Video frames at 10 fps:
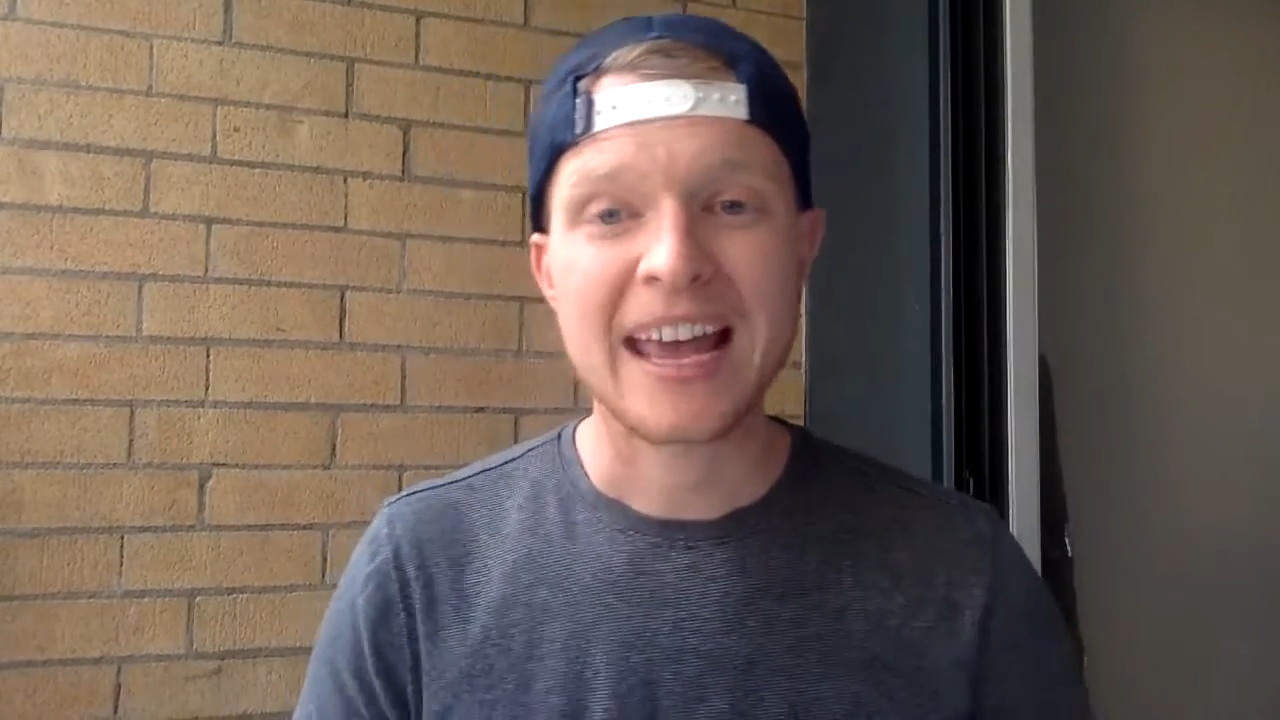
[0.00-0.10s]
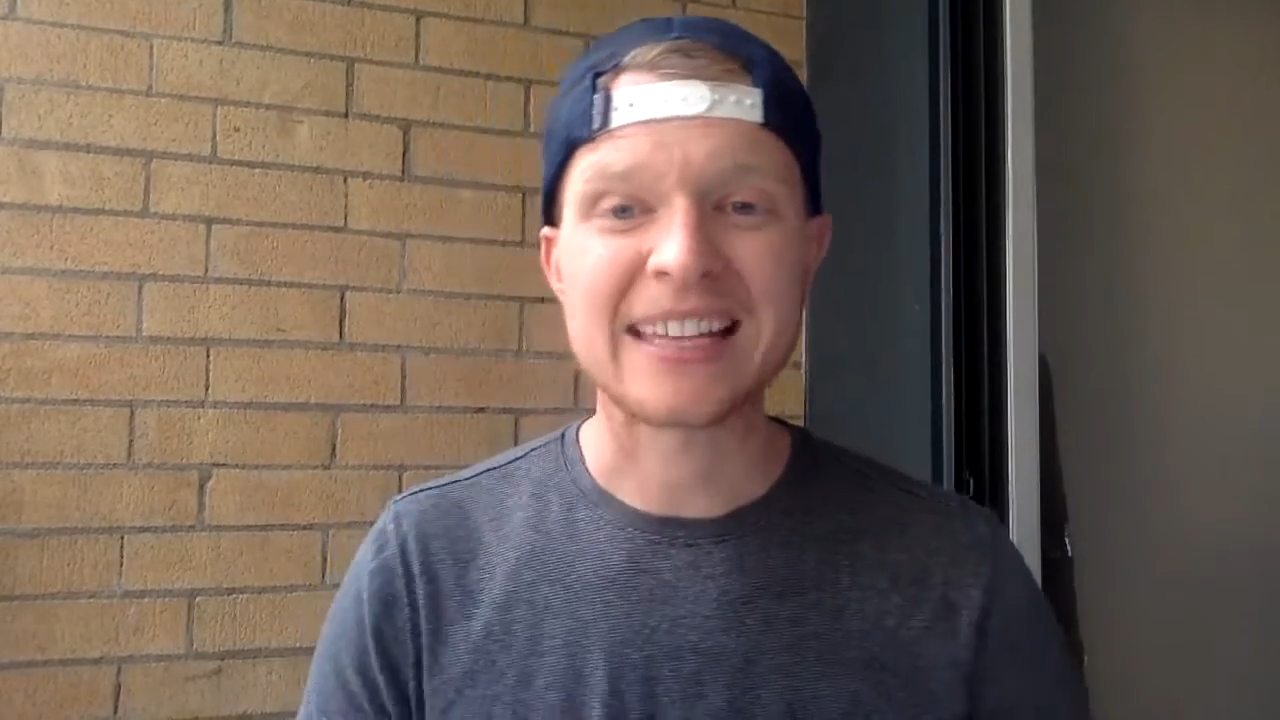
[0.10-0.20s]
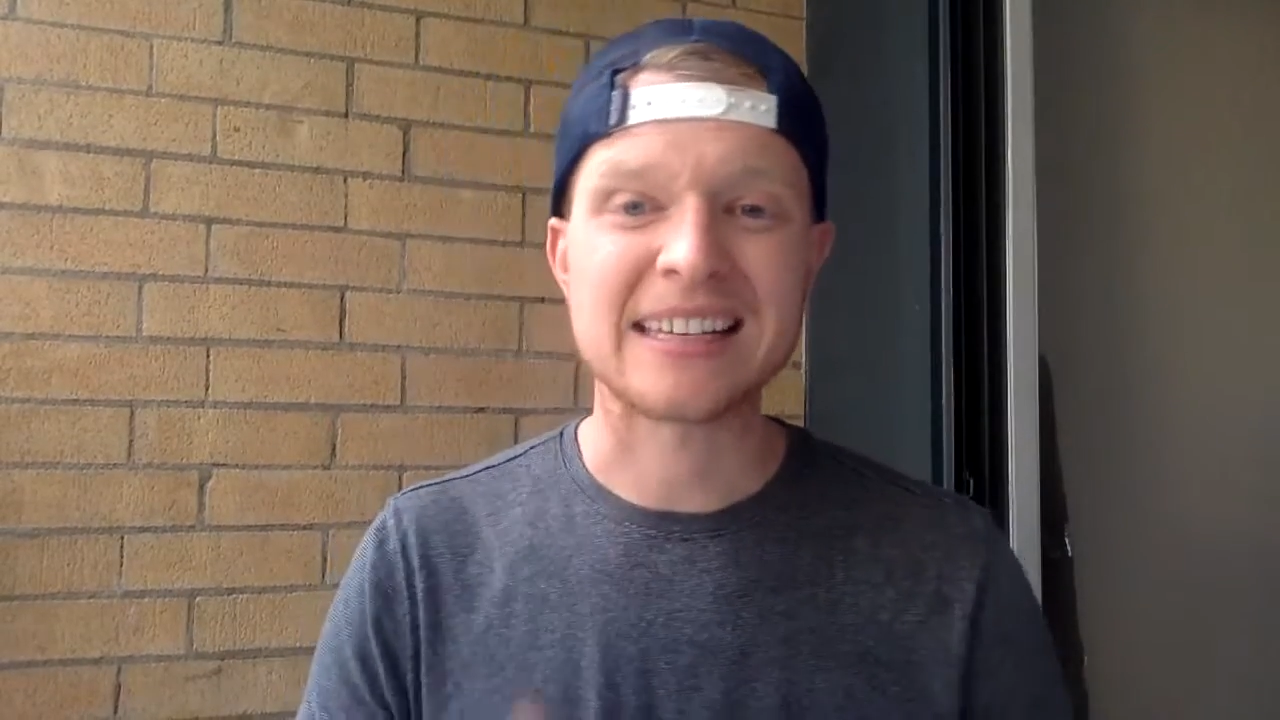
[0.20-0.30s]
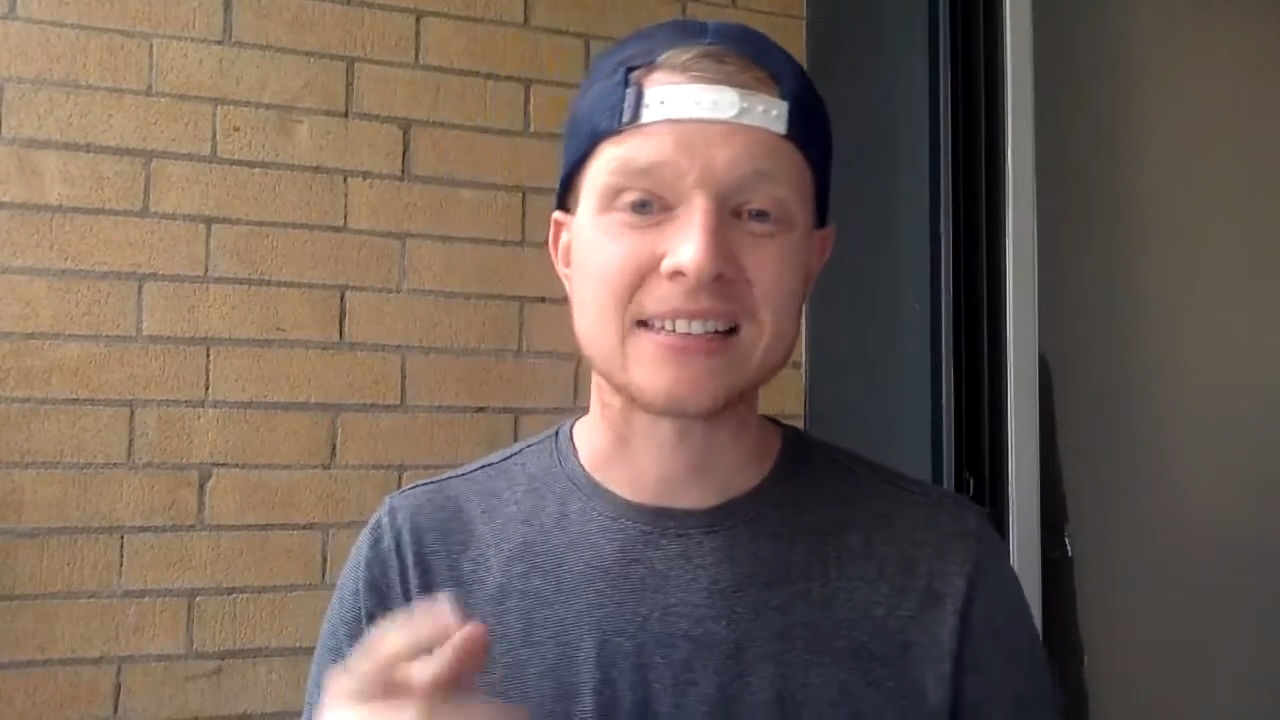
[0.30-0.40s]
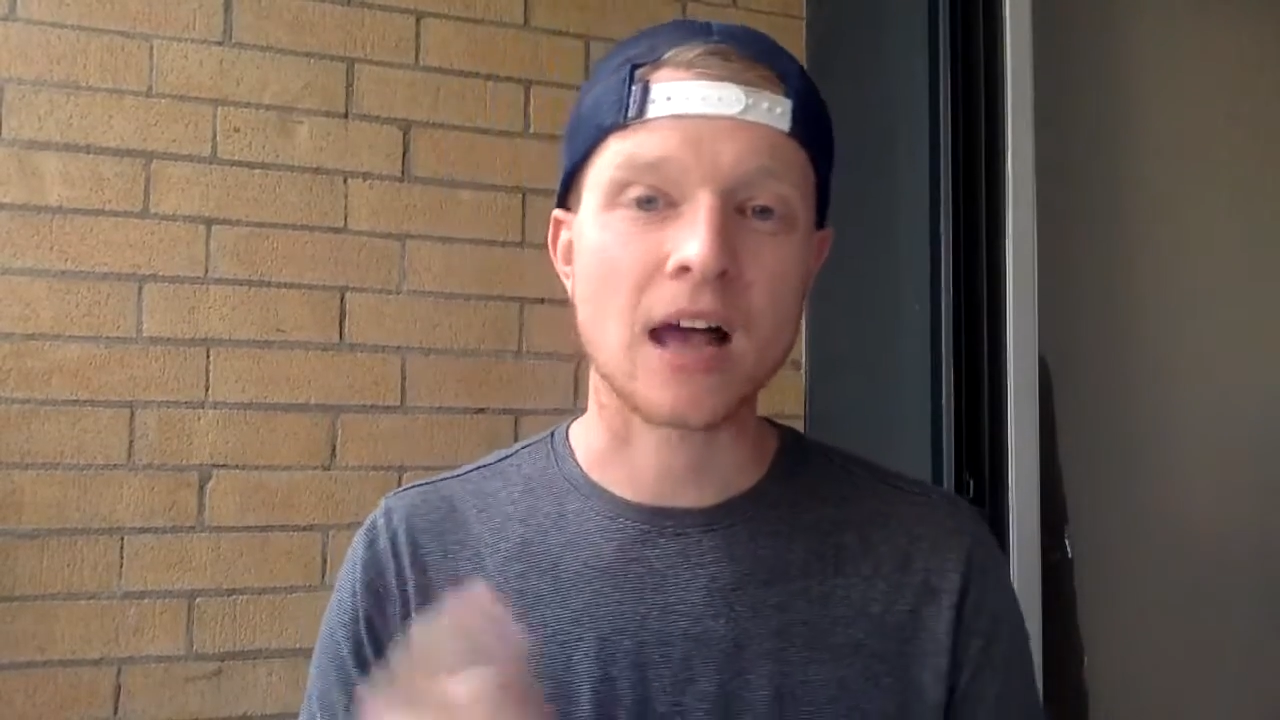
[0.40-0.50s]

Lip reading: is his